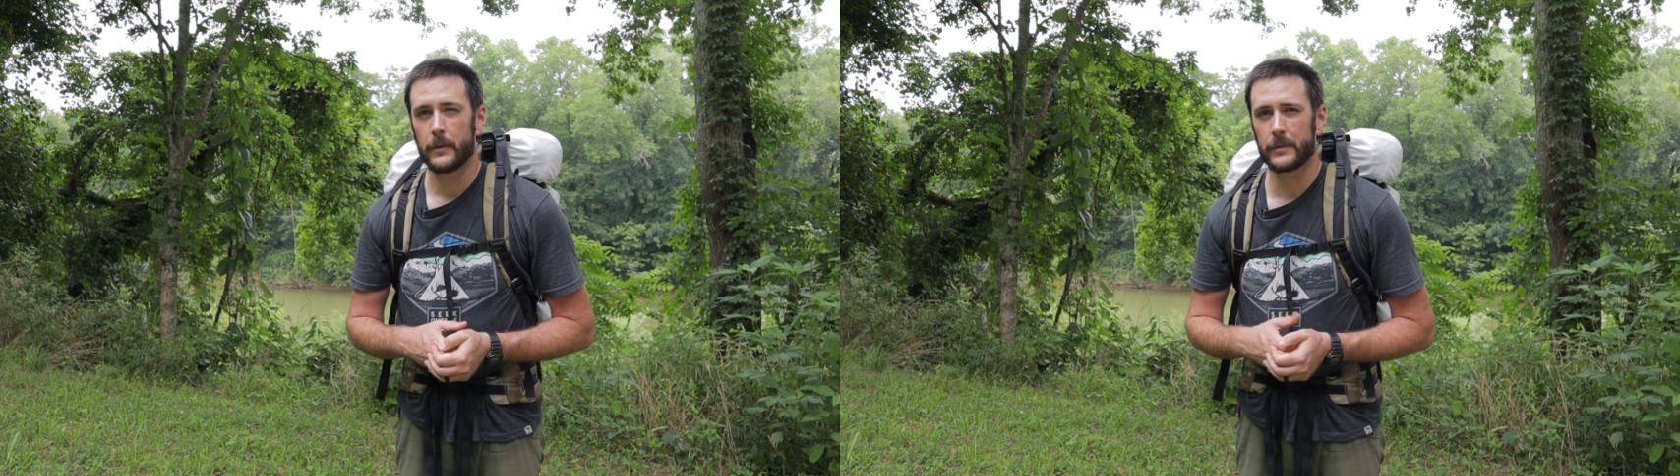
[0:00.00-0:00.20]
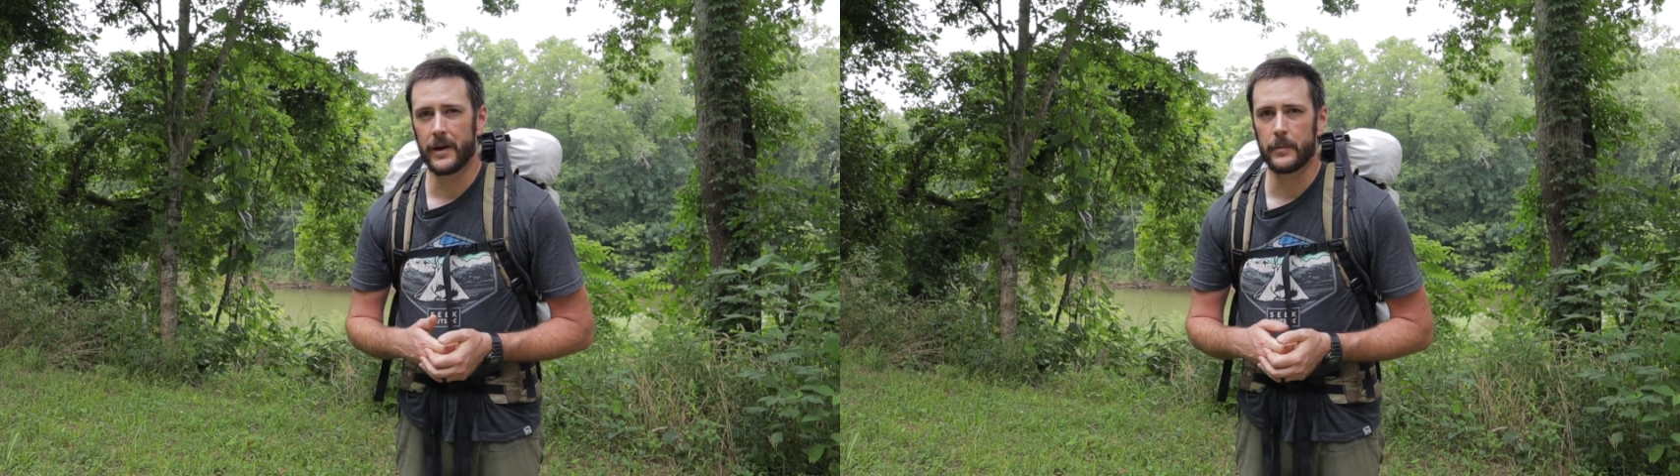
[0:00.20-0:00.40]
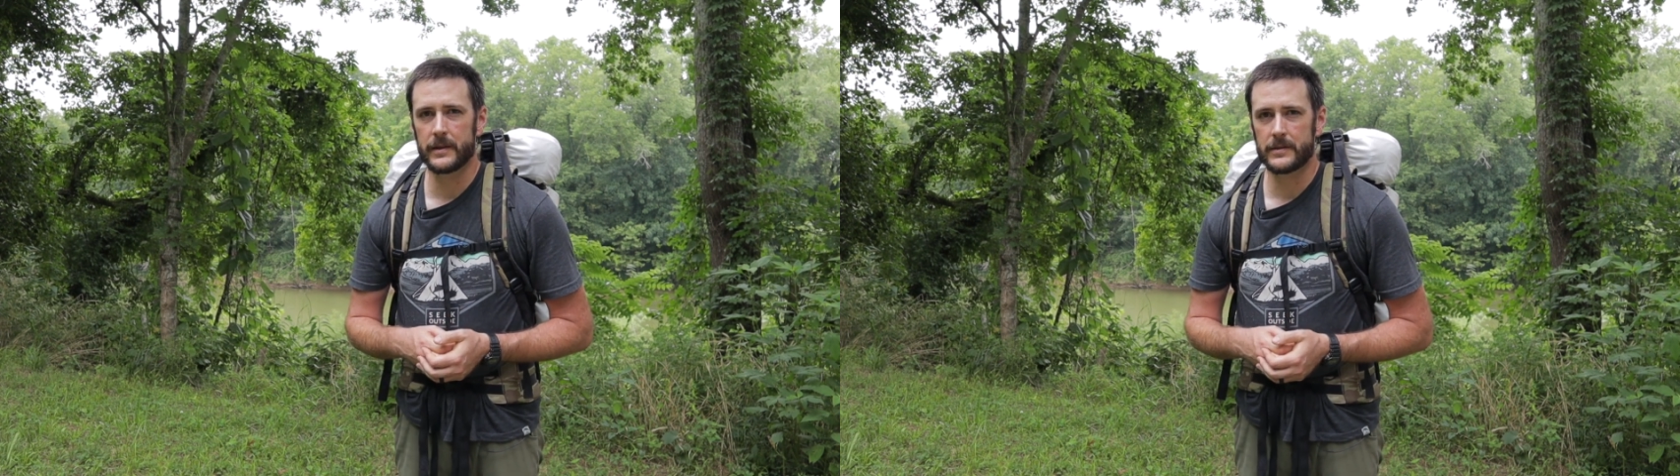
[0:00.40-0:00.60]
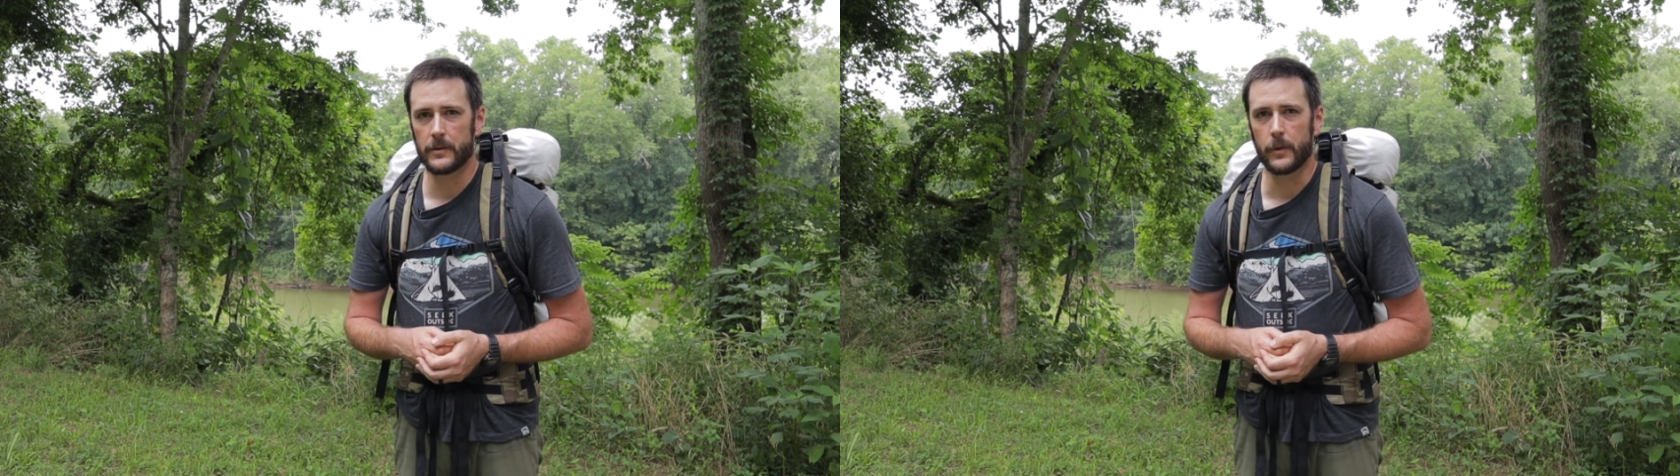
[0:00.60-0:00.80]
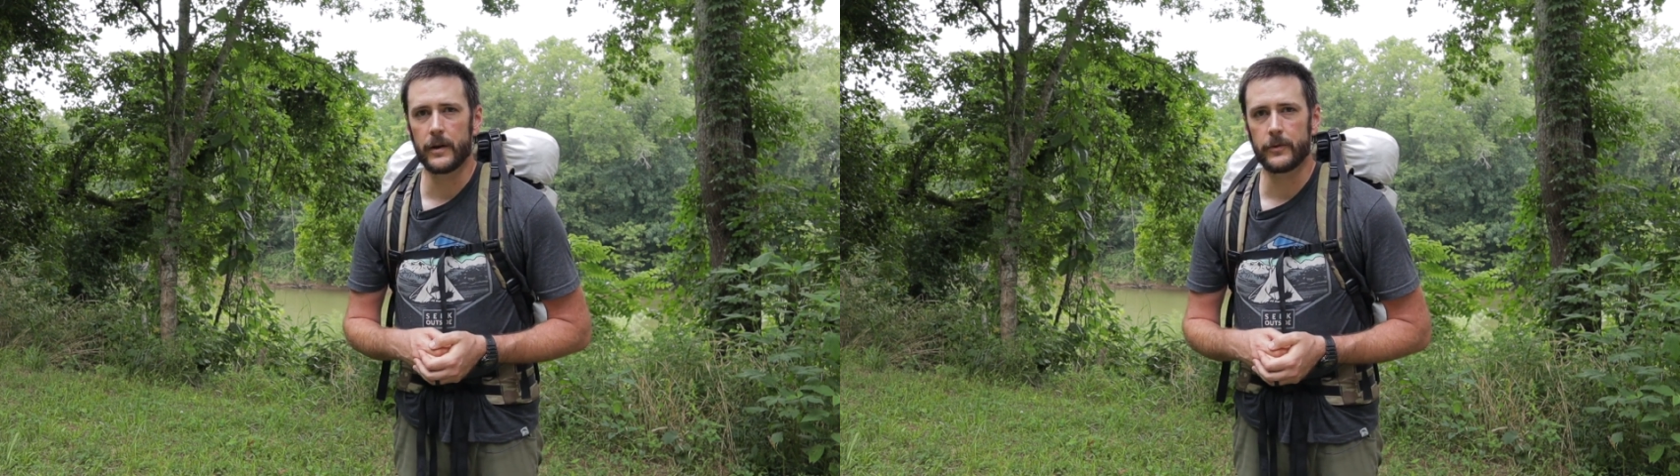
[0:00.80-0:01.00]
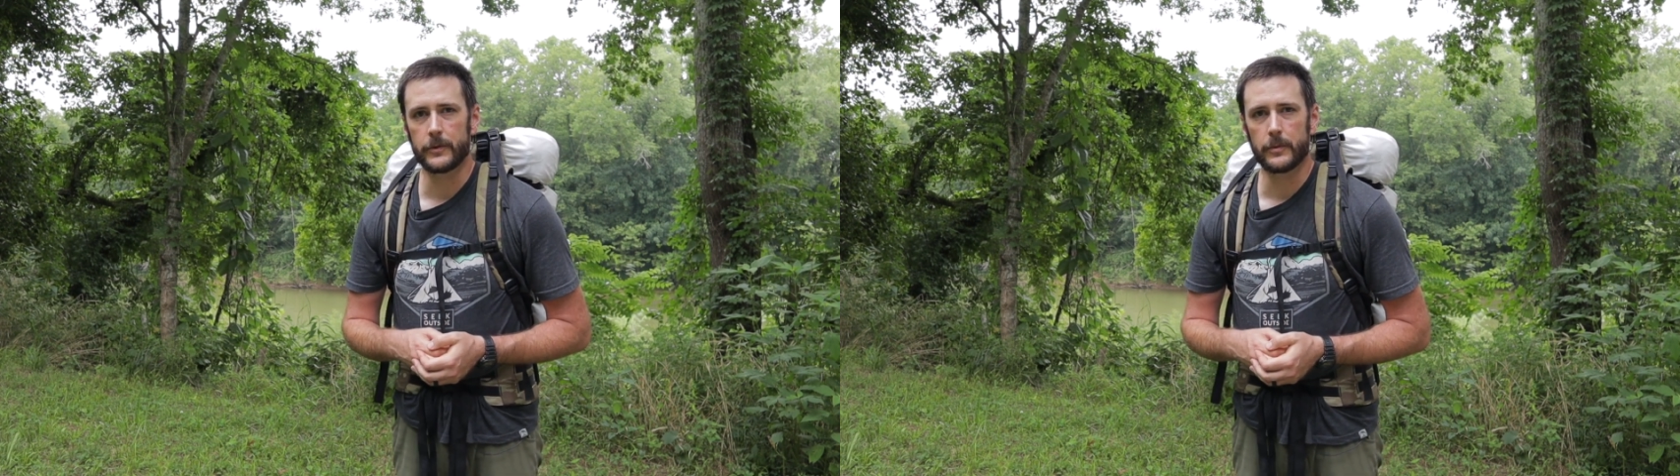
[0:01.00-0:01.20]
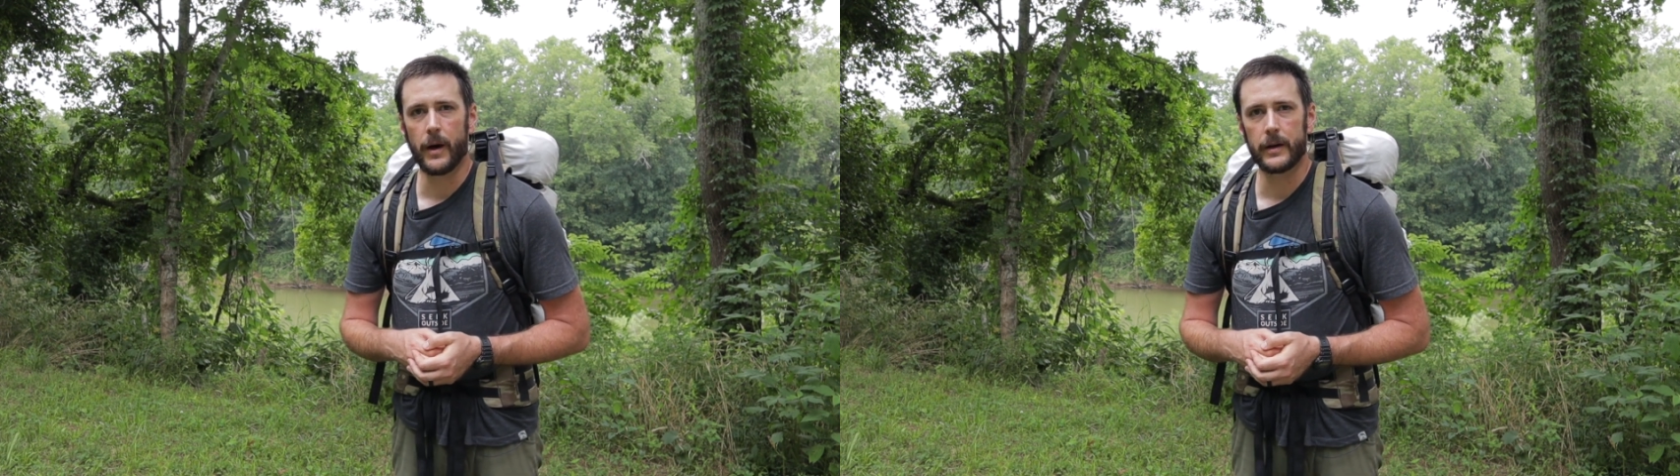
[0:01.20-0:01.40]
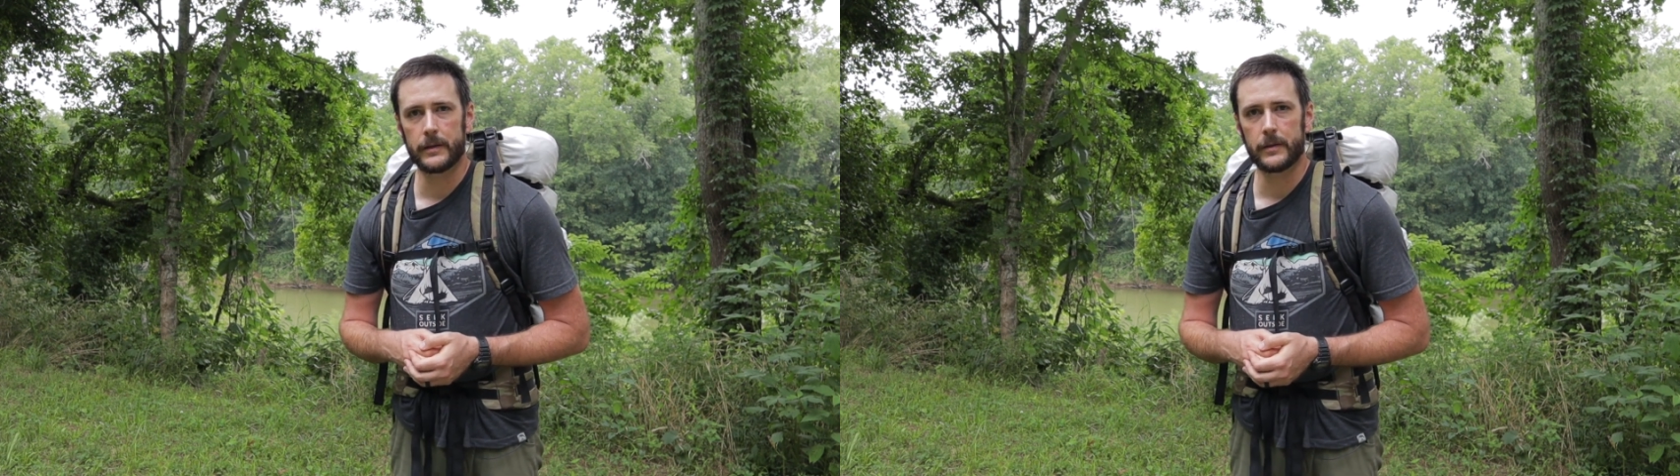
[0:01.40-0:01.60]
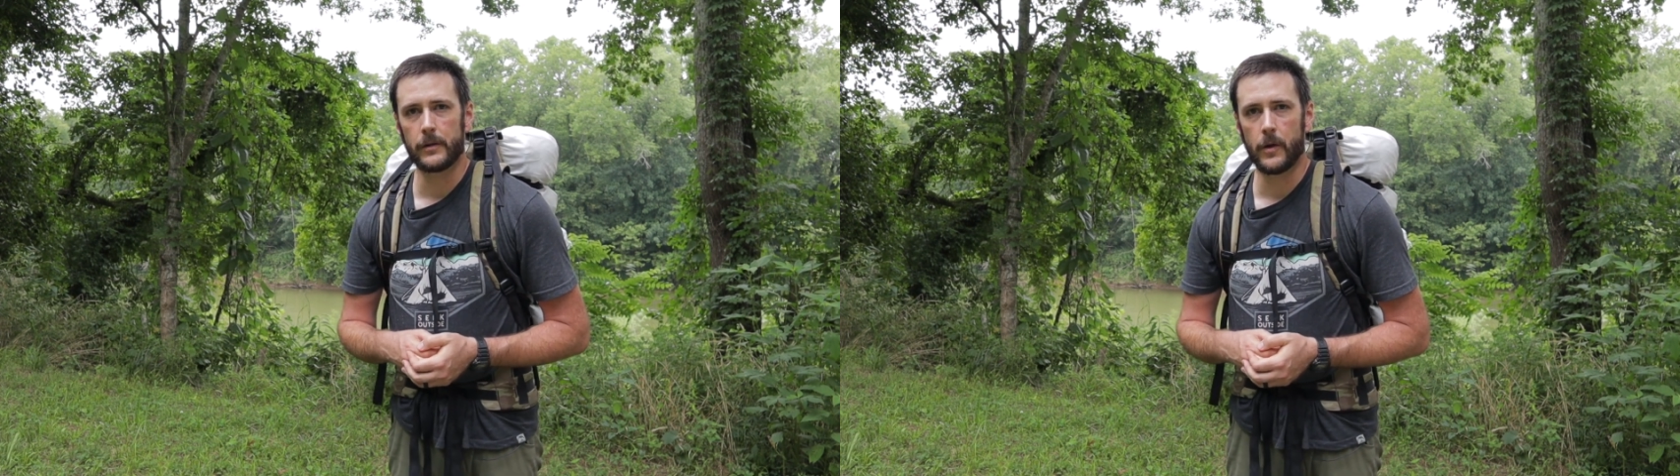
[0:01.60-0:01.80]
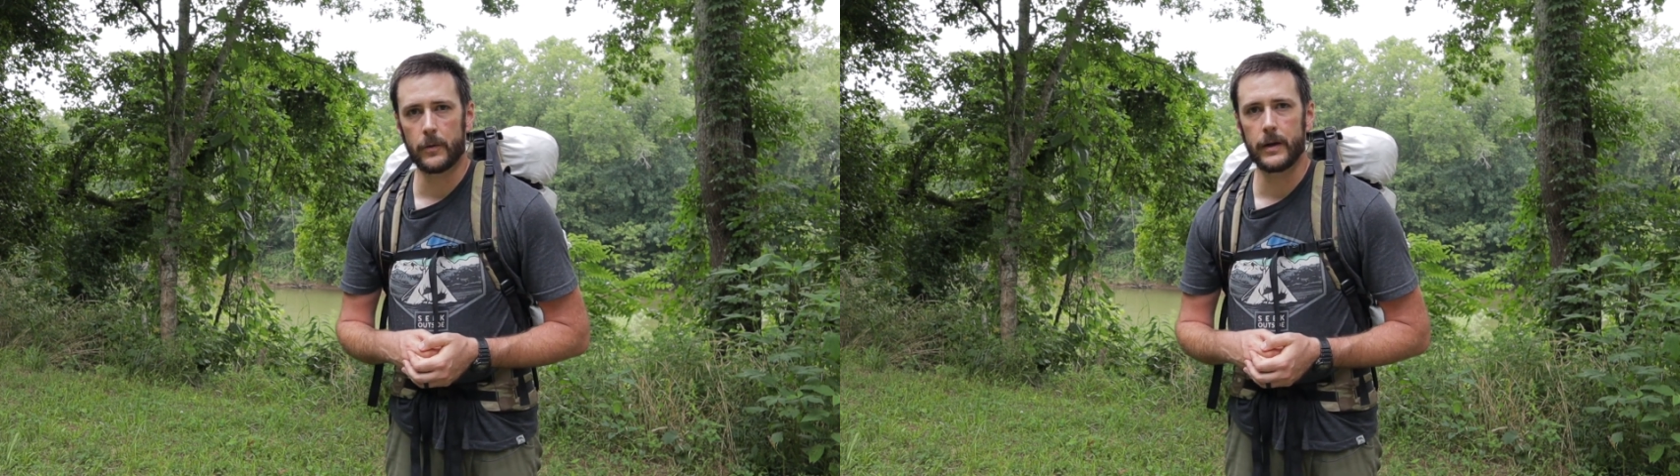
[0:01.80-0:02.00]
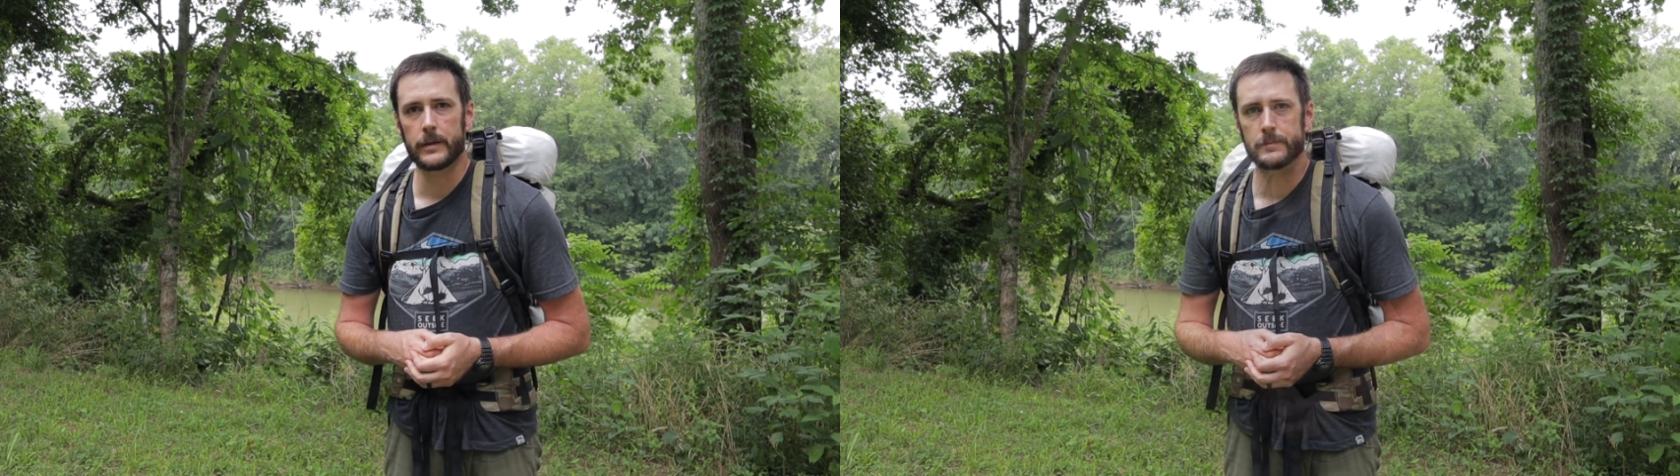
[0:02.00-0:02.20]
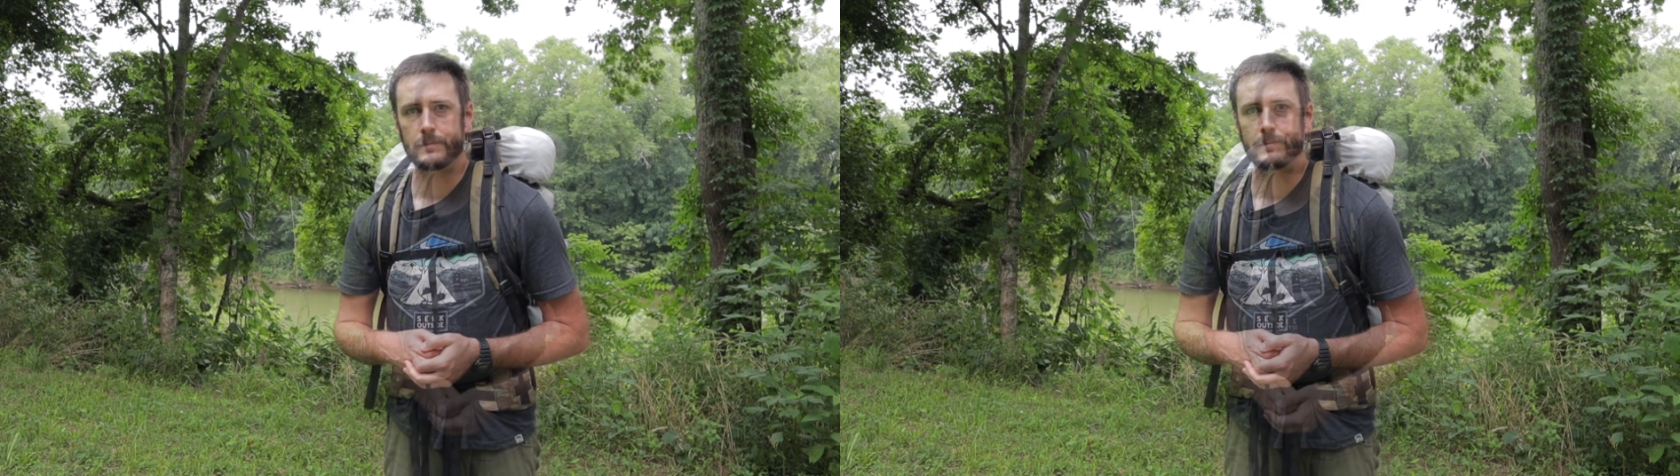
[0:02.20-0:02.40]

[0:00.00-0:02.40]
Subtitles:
without being so rough on your body in the long run.